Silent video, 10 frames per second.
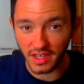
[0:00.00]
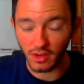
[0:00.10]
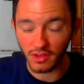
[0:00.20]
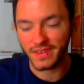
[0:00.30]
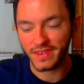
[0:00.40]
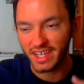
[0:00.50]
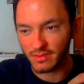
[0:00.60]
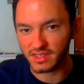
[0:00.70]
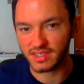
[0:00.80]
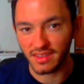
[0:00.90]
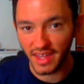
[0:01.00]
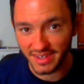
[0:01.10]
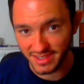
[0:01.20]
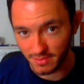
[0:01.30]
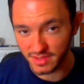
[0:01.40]
Guild, as we've seen
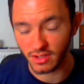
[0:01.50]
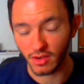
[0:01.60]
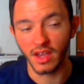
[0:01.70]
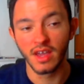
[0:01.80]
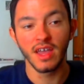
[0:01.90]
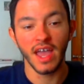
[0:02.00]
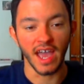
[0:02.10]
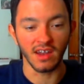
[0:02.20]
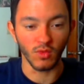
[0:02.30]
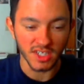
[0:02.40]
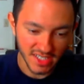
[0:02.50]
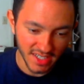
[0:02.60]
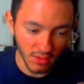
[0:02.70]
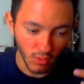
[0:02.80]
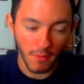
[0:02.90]
last episode. And we
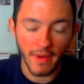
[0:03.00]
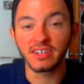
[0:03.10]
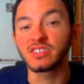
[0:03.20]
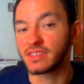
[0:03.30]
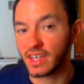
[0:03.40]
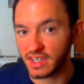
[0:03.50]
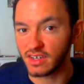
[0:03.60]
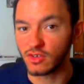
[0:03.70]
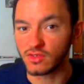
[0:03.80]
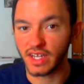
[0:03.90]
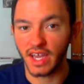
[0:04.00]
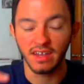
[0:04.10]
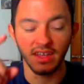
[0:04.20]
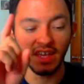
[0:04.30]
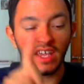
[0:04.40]
see what magic they can use.
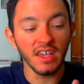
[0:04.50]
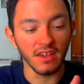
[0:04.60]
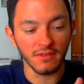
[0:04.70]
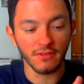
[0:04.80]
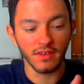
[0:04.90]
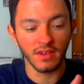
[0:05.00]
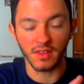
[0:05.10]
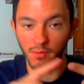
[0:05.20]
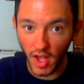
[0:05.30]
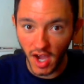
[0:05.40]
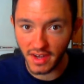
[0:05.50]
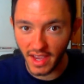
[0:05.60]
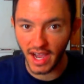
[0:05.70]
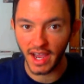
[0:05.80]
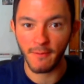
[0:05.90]
And Eve, the
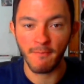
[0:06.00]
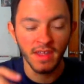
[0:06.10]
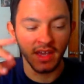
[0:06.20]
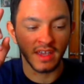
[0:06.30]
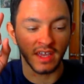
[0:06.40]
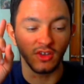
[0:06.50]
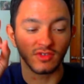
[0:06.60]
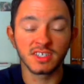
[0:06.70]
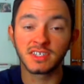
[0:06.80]
blonde guy, can use